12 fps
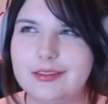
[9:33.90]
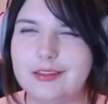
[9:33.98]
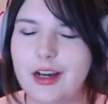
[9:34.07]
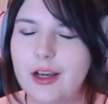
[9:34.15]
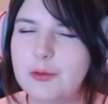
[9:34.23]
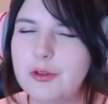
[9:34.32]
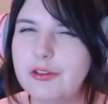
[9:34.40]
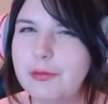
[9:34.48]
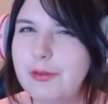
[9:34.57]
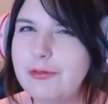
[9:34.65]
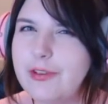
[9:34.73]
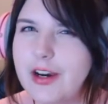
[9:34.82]
I would have
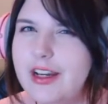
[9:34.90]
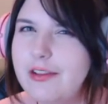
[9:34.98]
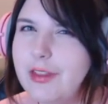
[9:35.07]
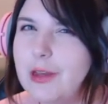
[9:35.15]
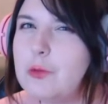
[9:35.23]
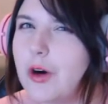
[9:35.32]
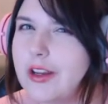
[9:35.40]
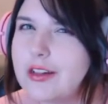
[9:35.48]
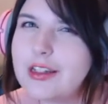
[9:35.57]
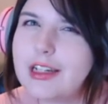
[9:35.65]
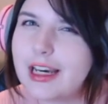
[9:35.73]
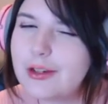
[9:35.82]
been fine if they
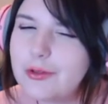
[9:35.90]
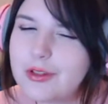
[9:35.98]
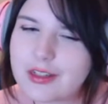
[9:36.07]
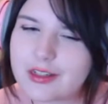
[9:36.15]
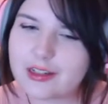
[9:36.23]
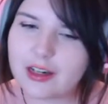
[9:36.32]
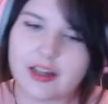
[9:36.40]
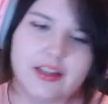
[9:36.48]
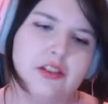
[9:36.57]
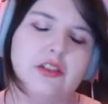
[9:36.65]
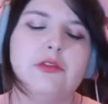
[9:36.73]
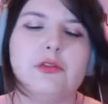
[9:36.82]
weren't announced,
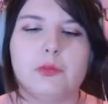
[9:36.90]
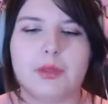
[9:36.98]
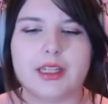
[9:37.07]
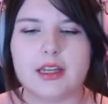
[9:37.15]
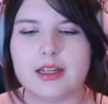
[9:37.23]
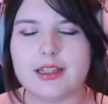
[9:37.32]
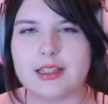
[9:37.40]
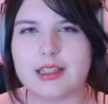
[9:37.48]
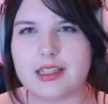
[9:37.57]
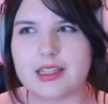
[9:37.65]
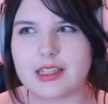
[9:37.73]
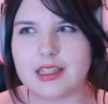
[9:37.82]
kind of,
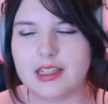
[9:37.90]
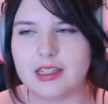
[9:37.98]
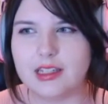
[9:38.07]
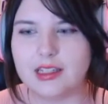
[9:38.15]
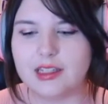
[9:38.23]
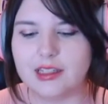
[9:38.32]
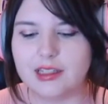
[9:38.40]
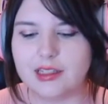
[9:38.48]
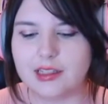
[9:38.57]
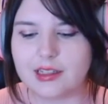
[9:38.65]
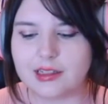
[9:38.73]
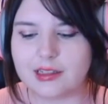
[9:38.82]
because
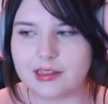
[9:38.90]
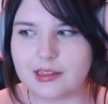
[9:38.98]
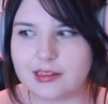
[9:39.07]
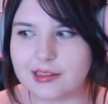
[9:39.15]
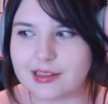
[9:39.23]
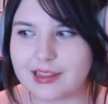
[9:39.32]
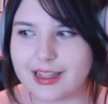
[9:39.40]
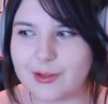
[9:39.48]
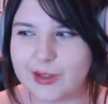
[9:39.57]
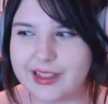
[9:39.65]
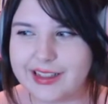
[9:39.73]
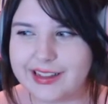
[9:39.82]
it's like,
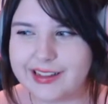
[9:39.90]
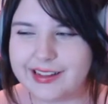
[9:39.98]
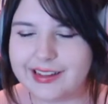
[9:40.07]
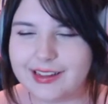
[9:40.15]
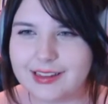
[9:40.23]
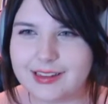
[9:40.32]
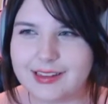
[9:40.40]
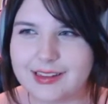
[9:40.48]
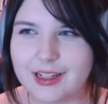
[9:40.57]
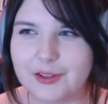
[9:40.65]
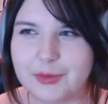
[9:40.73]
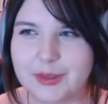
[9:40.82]
well,
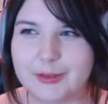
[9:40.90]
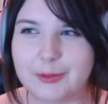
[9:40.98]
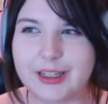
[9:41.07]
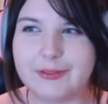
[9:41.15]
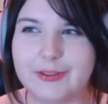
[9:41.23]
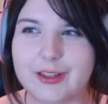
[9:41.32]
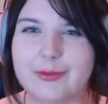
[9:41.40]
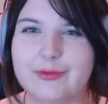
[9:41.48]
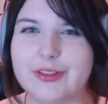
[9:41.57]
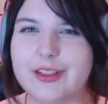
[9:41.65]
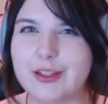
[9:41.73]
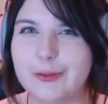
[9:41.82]
I've been waiting for them
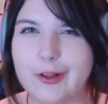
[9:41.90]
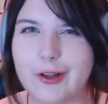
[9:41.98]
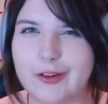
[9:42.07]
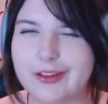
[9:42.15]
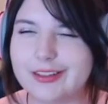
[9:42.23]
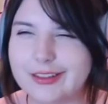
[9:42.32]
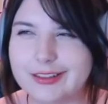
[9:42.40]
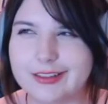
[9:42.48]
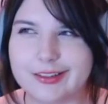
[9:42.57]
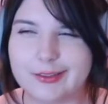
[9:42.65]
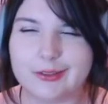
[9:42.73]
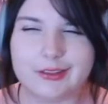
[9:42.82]
for so long. It's
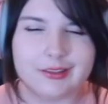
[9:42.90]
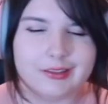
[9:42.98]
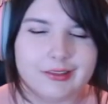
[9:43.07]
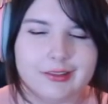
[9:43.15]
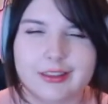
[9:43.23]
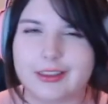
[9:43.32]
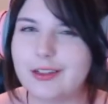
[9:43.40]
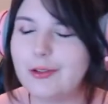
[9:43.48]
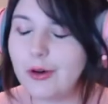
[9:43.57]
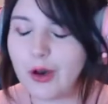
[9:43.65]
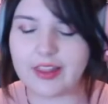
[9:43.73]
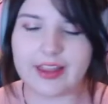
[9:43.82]
like, well, it's,
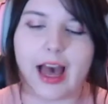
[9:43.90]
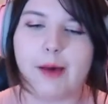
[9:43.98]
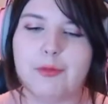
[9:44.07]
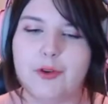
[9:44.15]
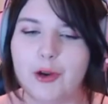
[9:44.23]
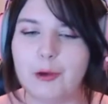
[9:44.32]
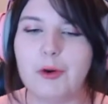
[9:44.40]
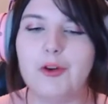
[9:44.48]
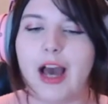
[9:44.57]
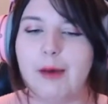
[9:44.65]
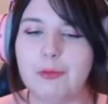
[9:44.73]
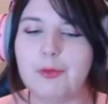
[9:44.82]
it'll either happen or it won't
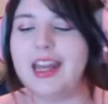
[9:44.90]
happen.